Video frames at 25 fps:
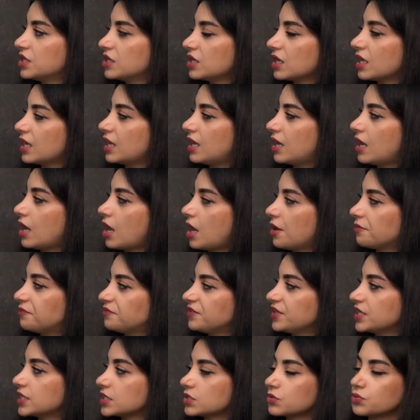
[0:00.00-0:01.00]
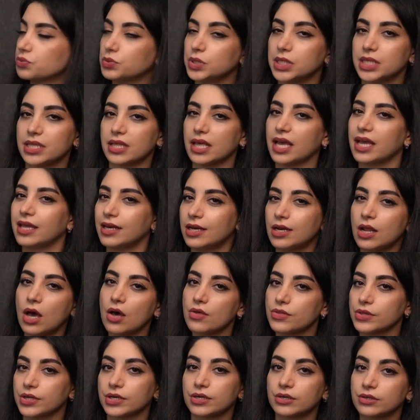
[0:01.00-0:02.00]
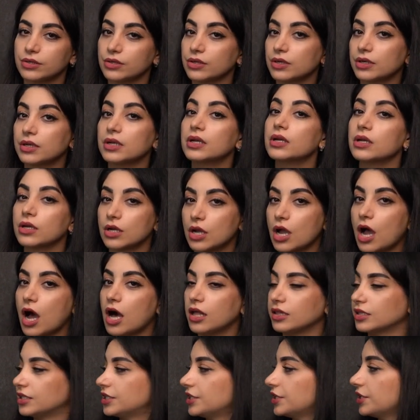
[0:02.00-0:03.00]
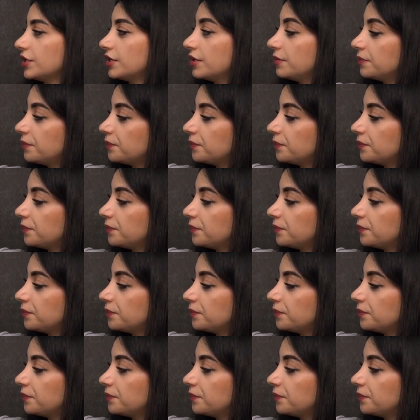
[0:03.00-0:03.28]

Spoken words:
obvious with another color.